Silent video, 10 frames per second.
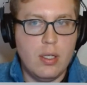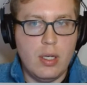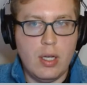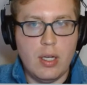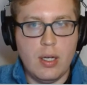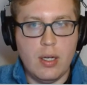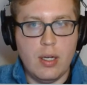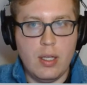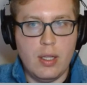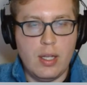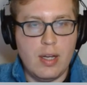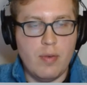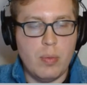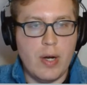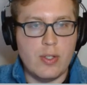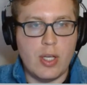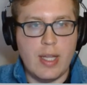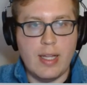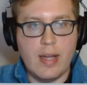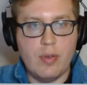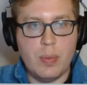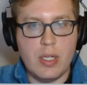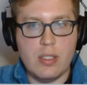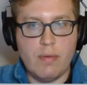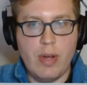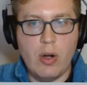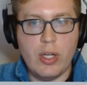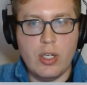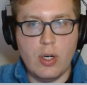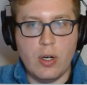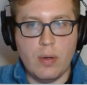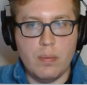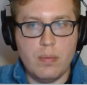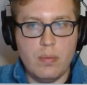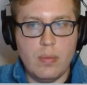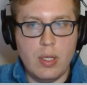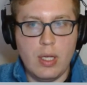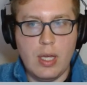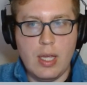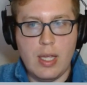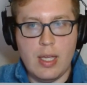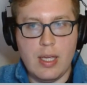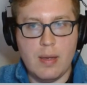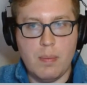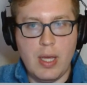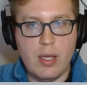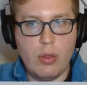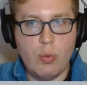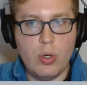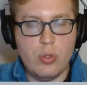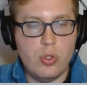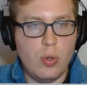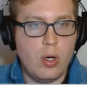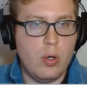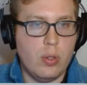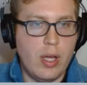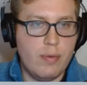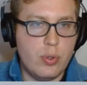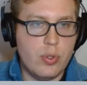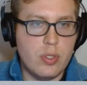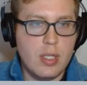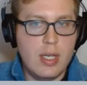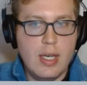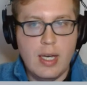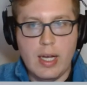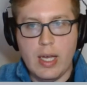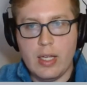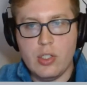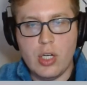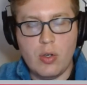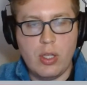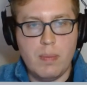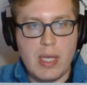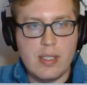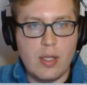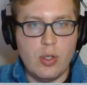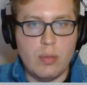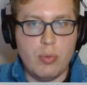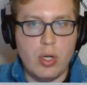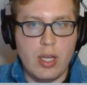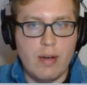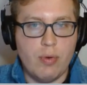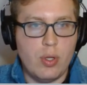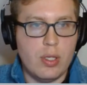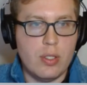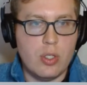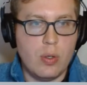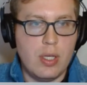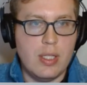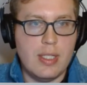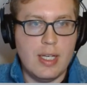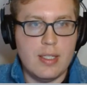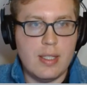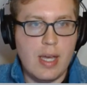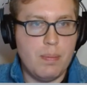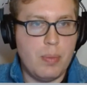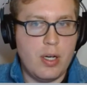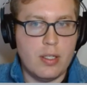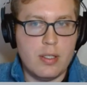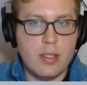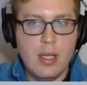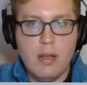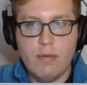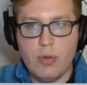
that Devin Brown is on that level, but is a very good arm. He can make throws to all levels and generally makes that look pretty effortless. So he ticks that box for